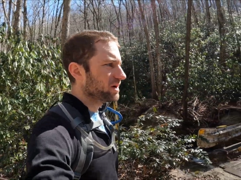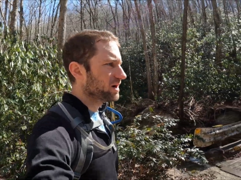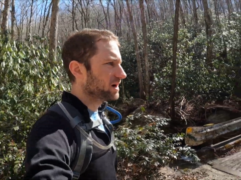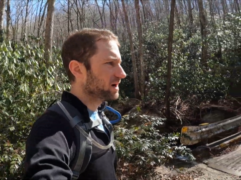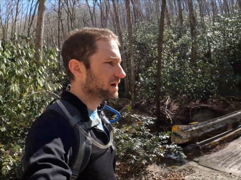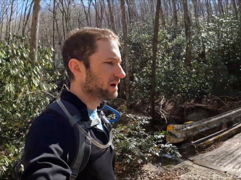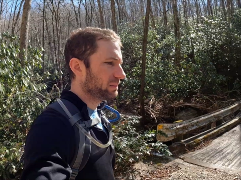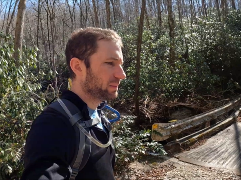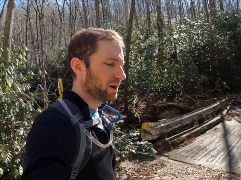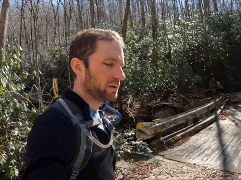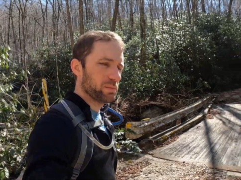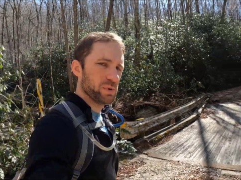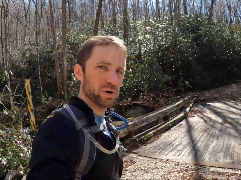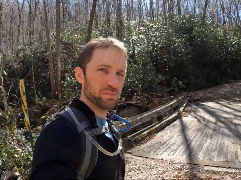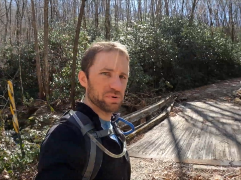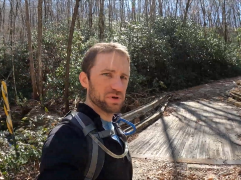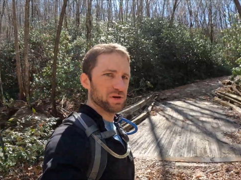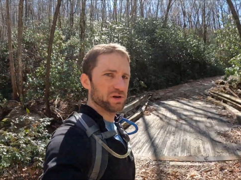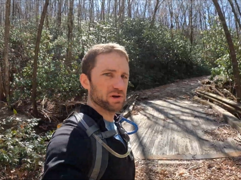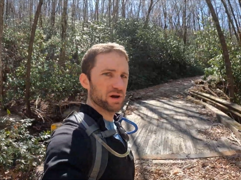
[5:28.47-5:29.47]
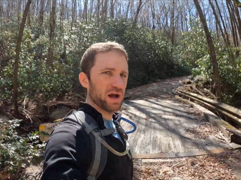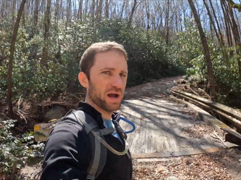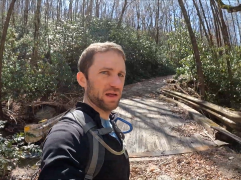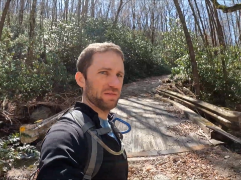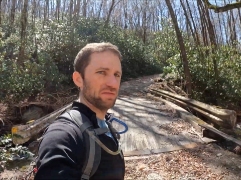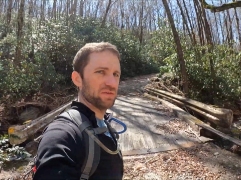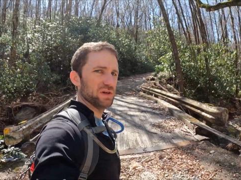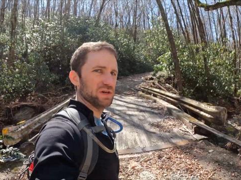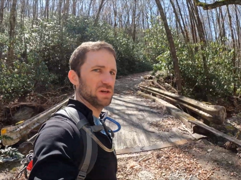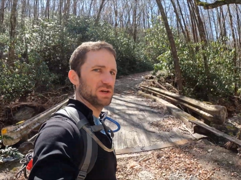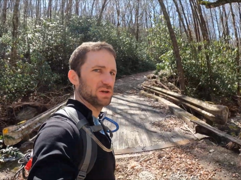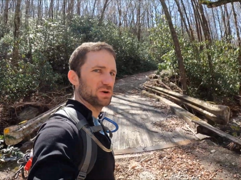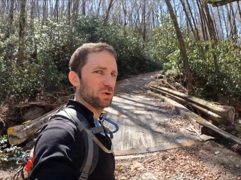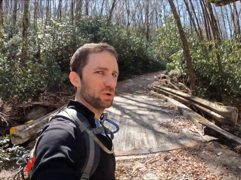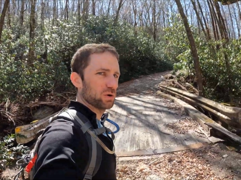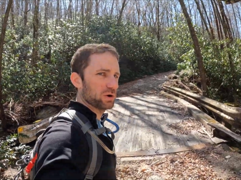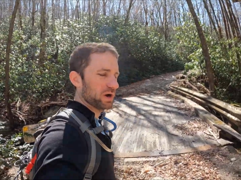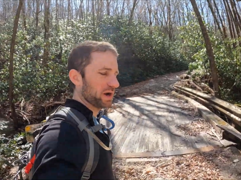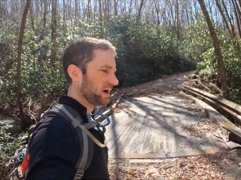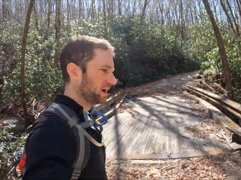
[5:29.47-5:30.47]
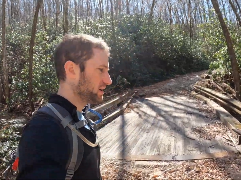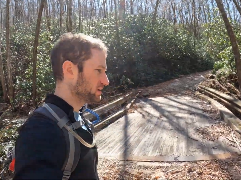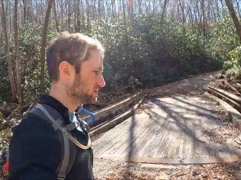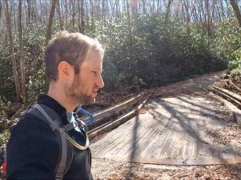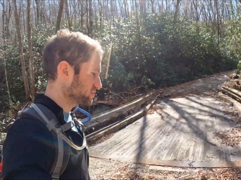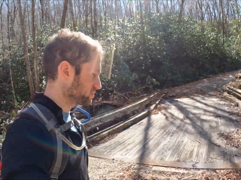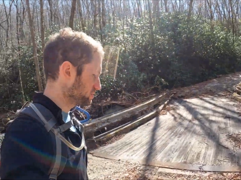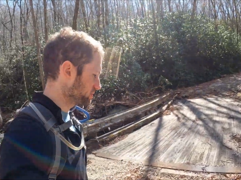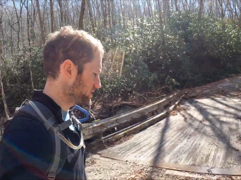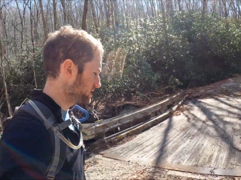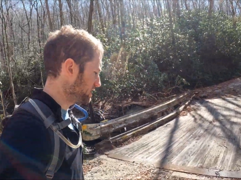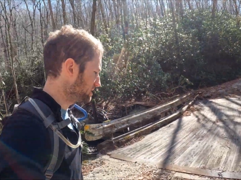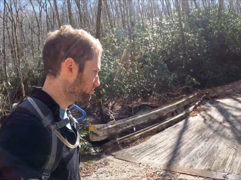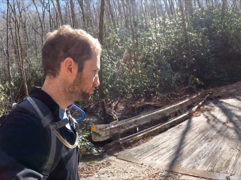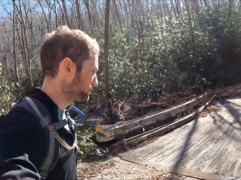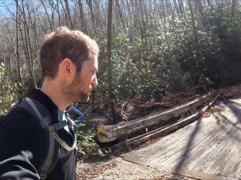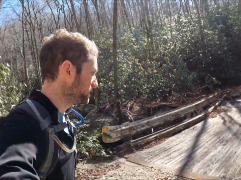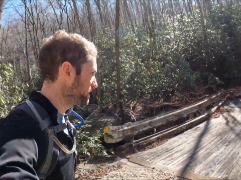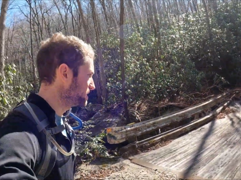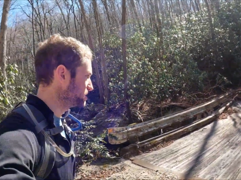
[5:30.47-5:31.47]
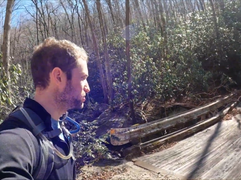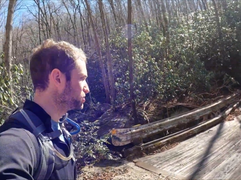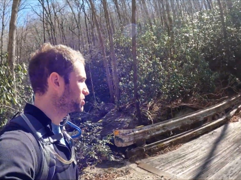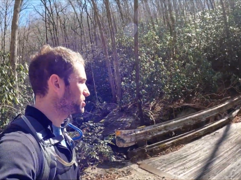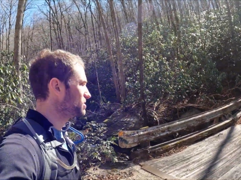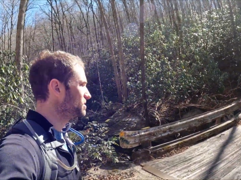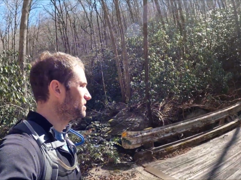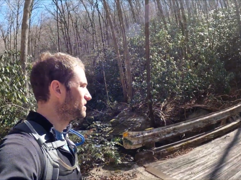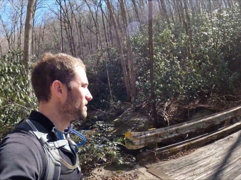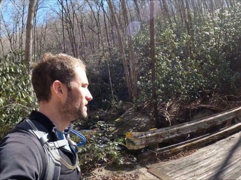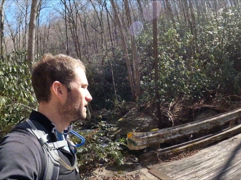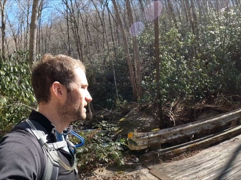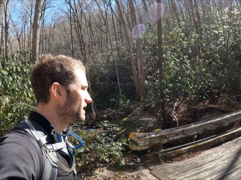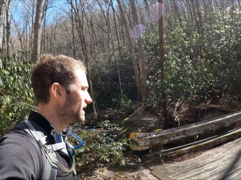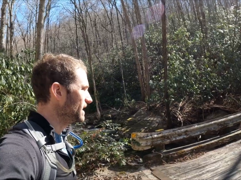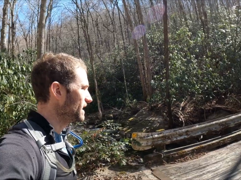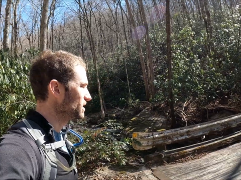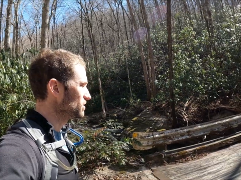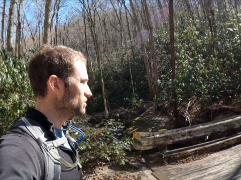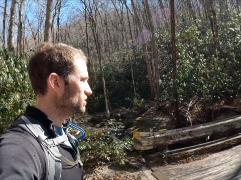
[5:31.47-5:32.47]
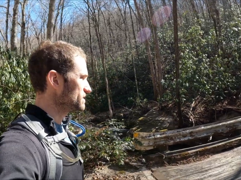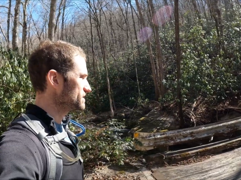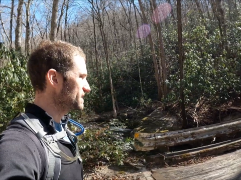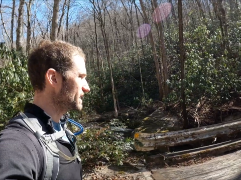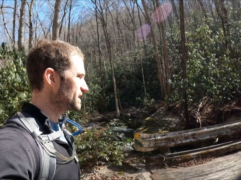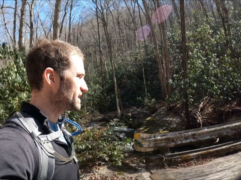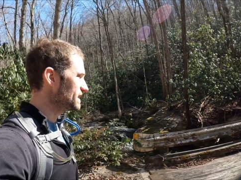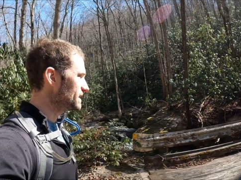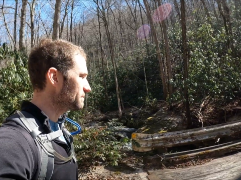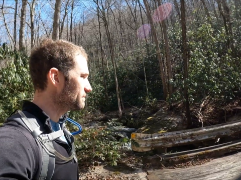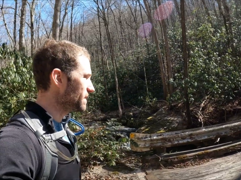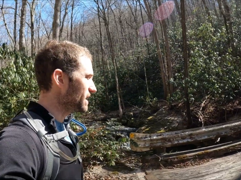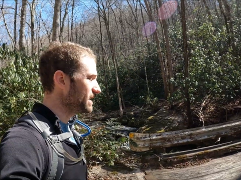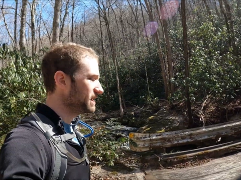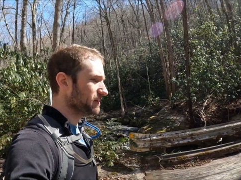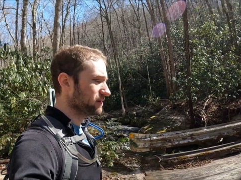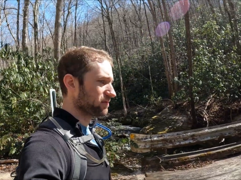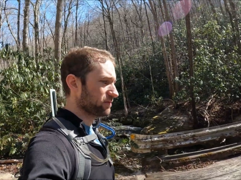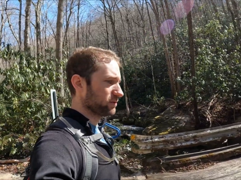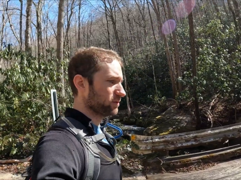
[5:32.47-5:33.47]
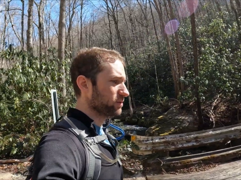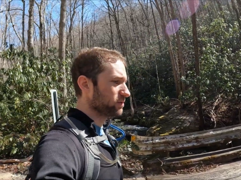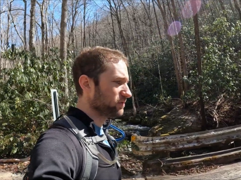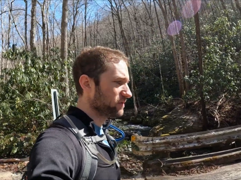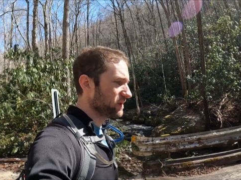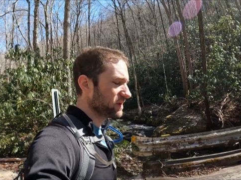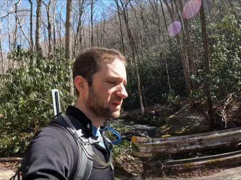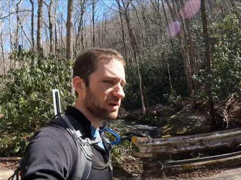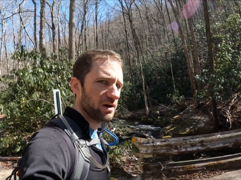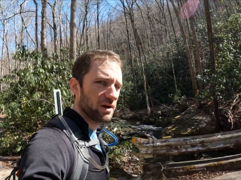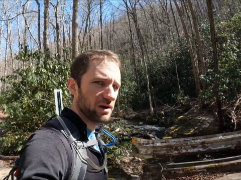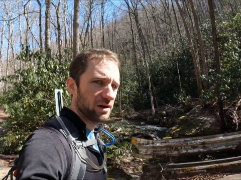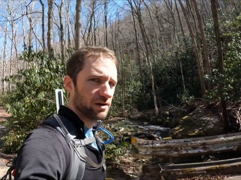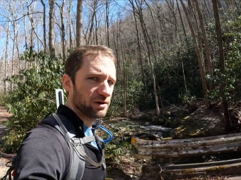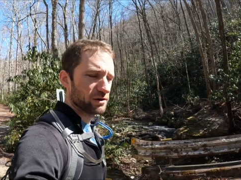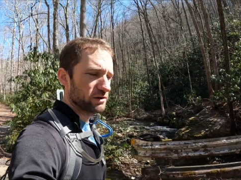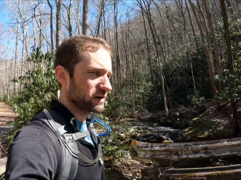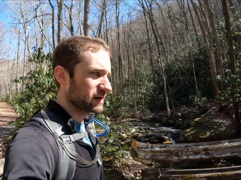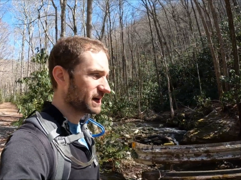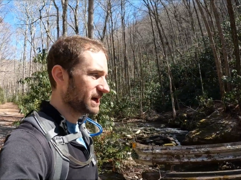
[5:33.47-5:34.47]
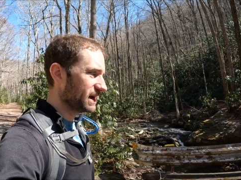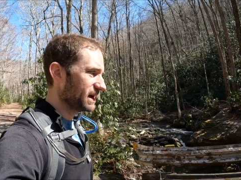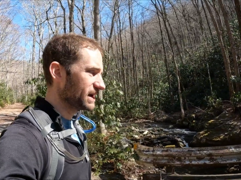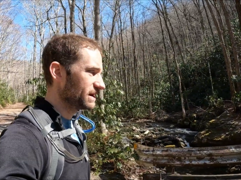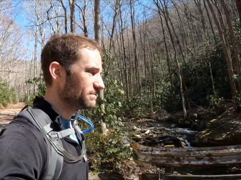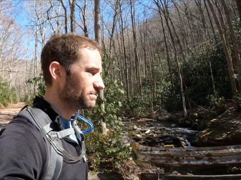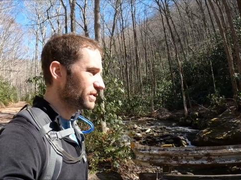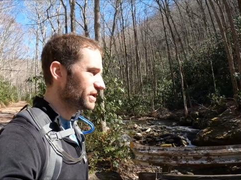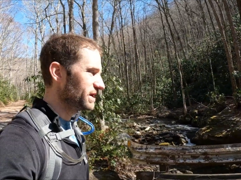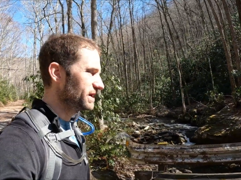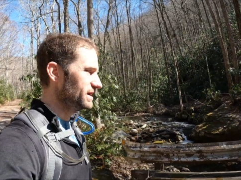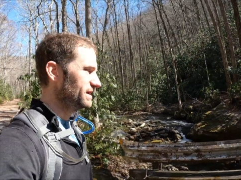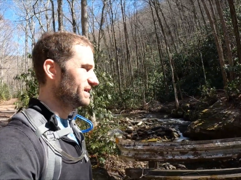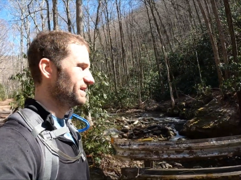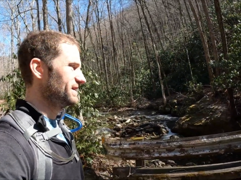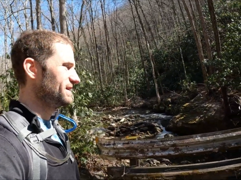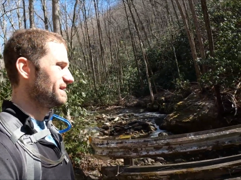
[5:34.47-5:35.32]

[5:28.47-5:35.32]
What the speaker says: I'm up here at the Courthouse Creek Bridge, and looks like it made it through the hurricane, but